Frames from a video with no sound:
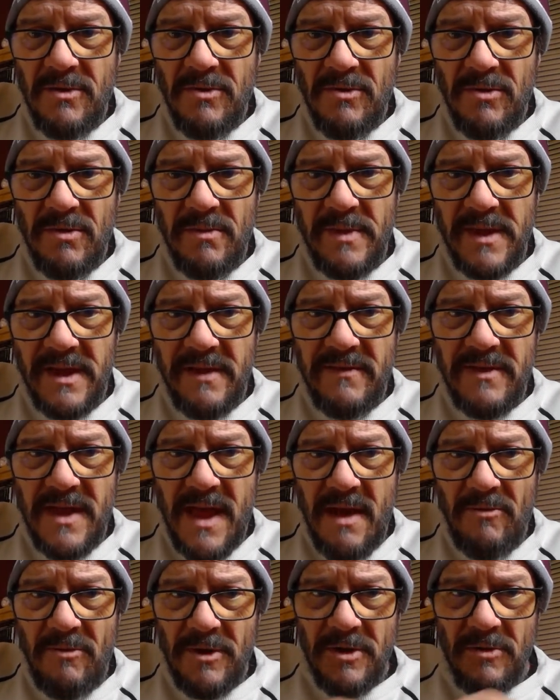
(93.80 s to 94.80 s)
We'll be giving
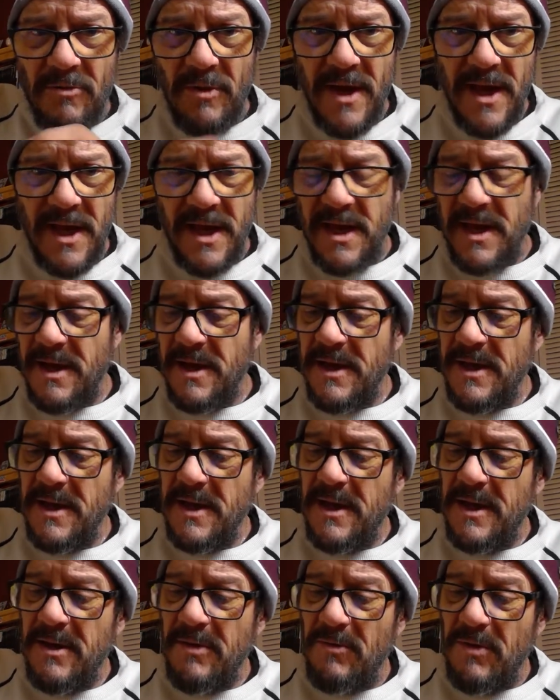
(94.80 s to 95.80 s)
that one away
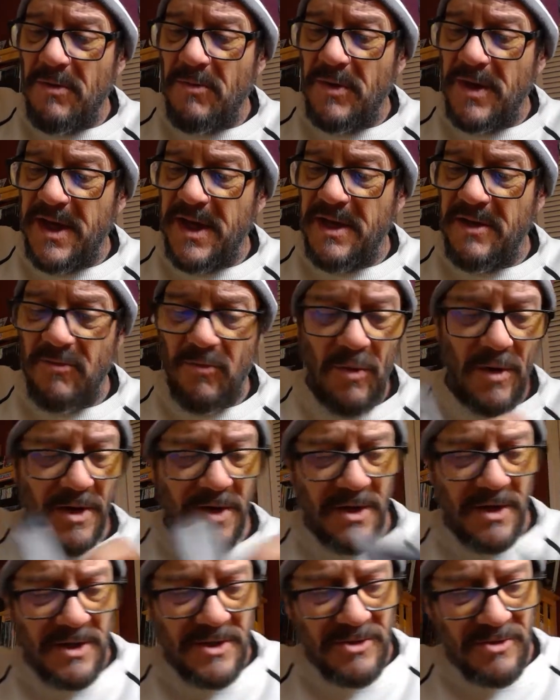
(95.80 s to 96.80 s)
when we hit
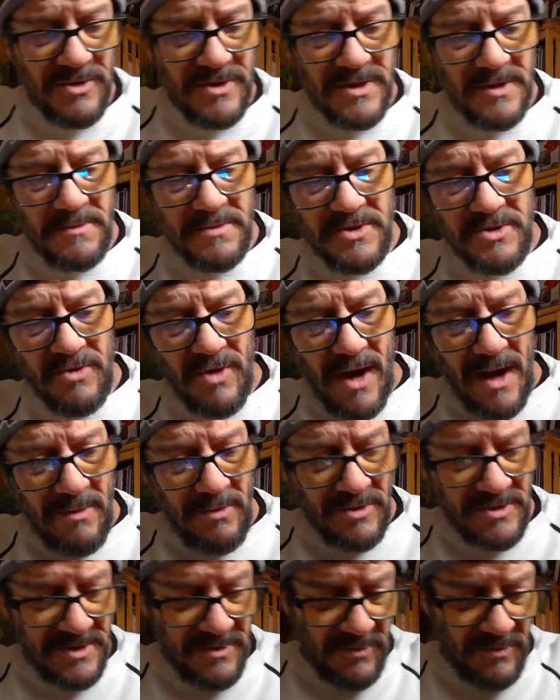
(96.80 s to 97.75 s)
100 subscribers.